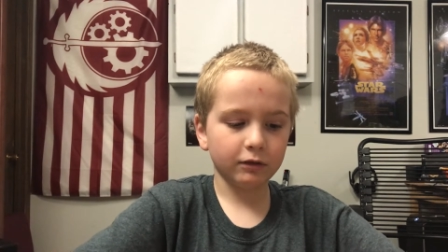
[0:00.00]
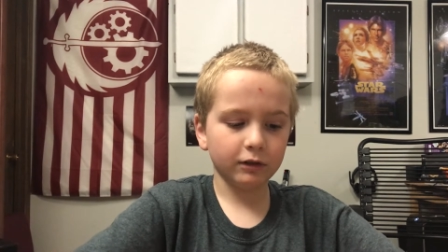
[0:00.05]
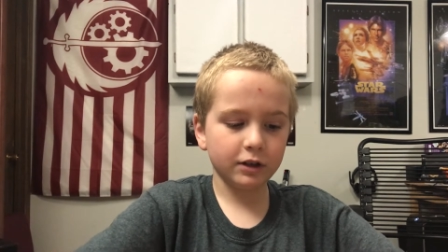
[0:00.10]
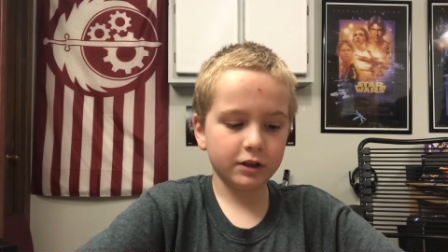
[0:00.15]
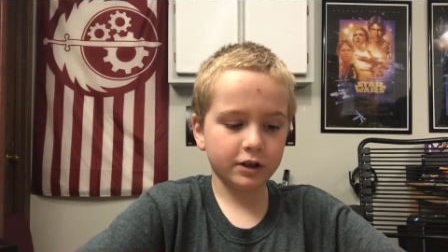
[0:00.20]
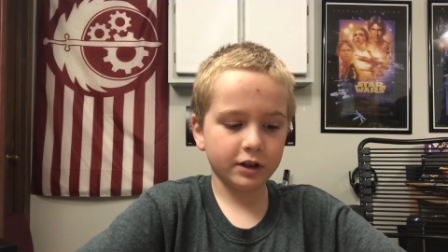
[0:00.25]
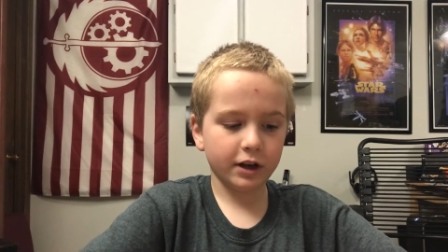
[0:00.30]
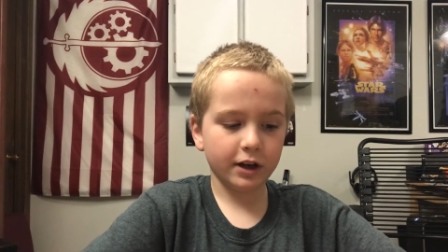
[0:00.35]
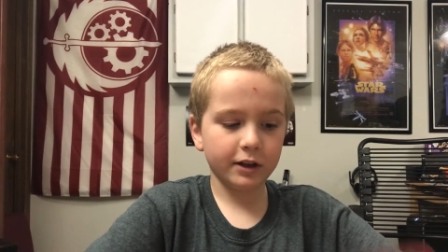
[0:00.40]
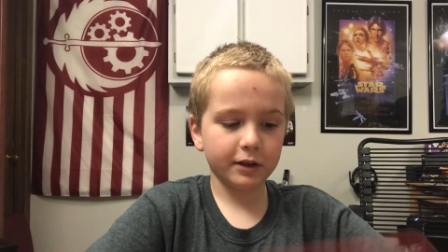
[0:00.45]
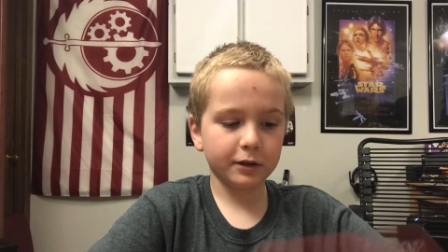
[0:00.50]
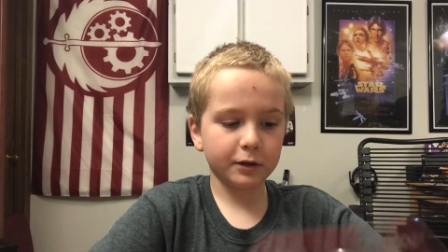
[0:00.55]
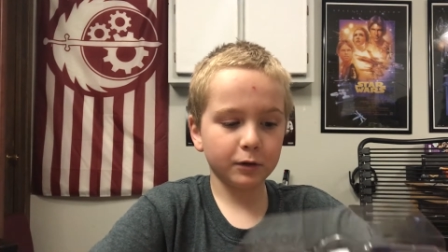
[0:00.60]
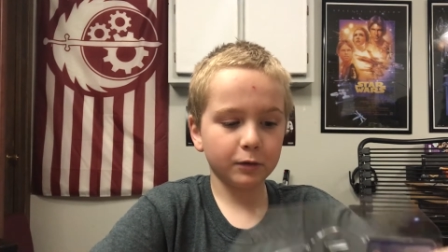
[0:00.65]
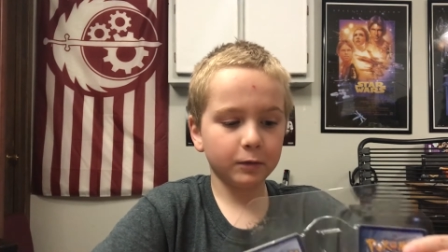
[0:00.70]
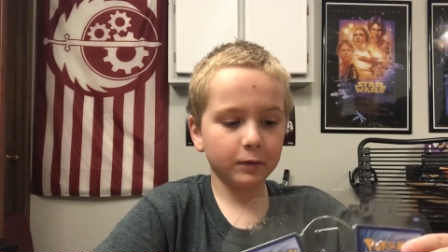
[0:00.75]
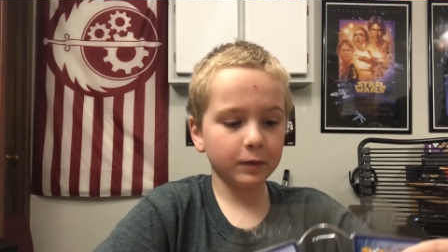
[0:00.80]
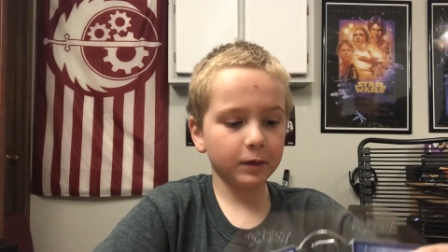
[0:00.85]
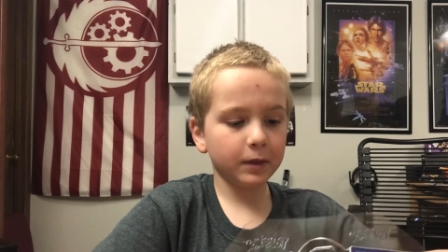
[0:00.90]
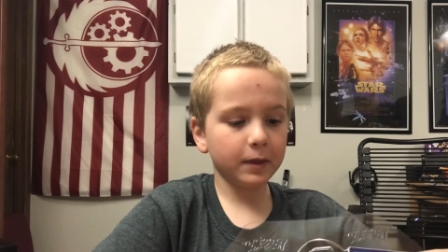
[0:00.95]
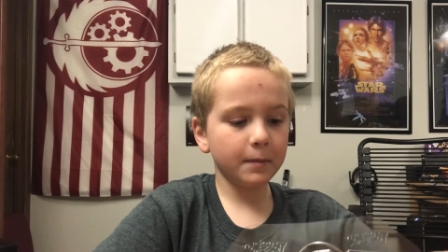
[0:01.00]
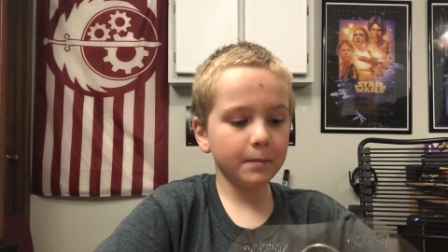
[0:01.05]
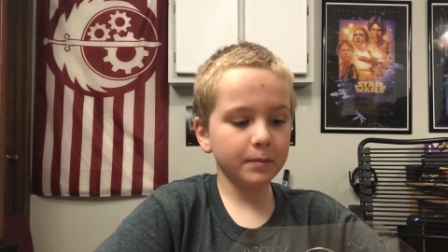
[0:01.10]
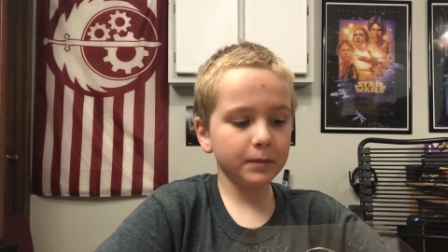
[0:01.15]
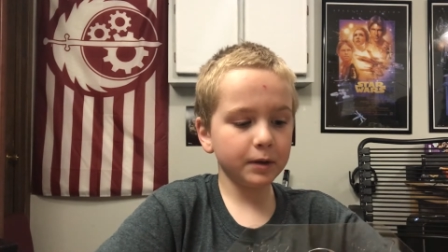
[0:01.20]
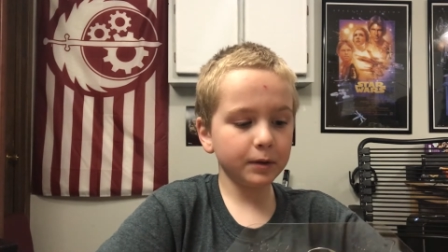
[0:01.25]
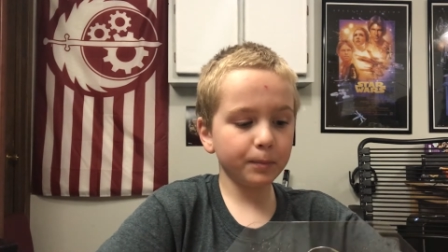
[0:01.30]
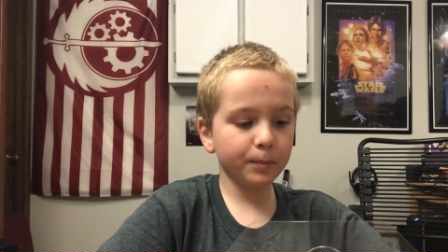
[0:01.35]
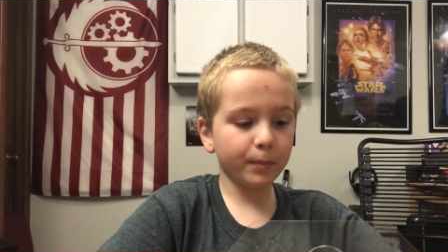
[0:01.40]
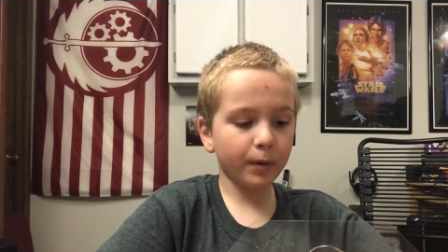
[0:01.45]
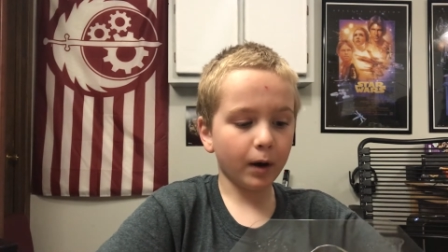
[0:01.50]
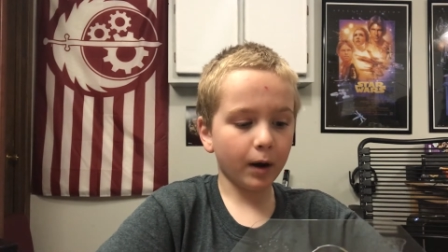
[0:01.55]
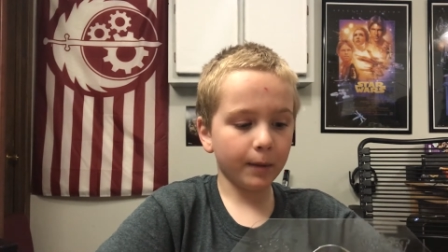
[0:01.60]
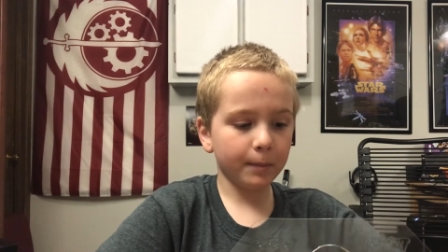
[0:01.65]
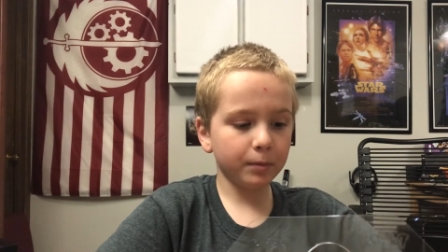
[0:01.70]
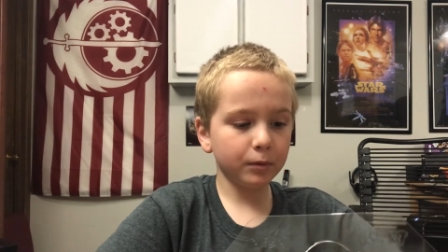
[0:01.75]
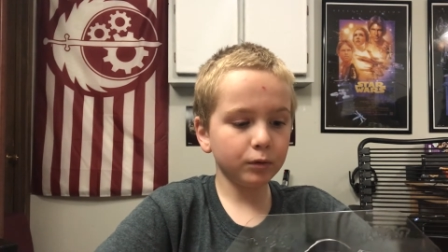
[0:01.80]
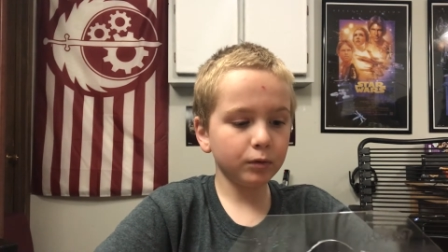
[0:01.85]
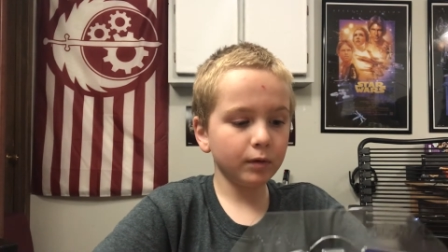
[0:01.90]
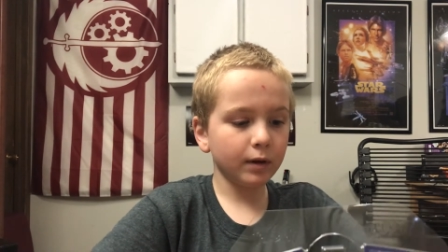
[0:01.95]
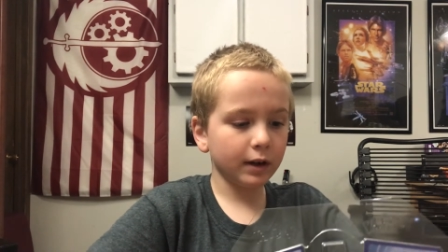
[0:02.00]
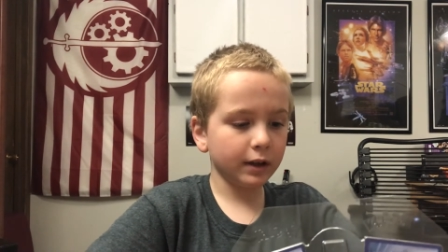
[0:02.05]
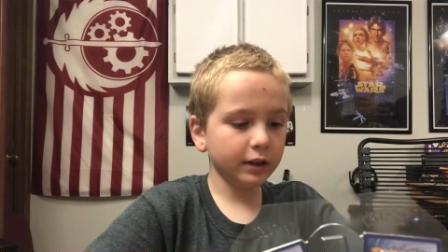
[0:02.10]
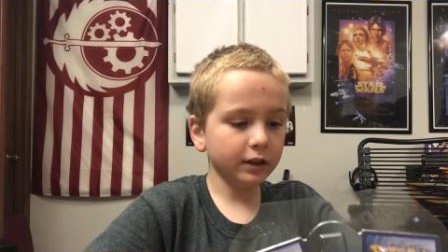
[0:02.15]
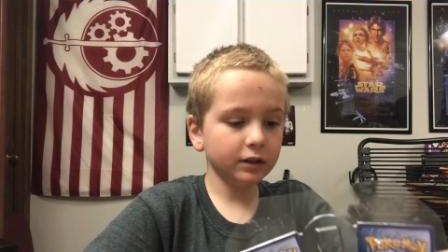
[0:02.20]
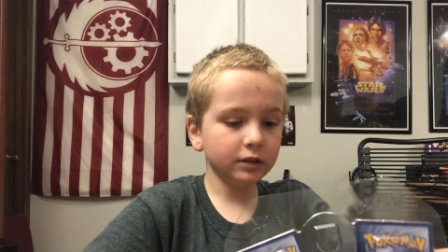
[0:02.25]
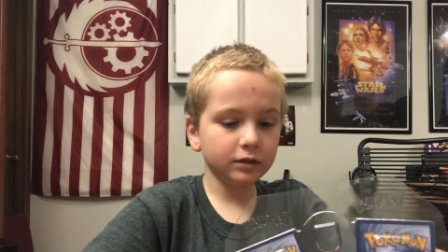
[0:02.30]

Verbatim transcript: which I don't want them to pop away,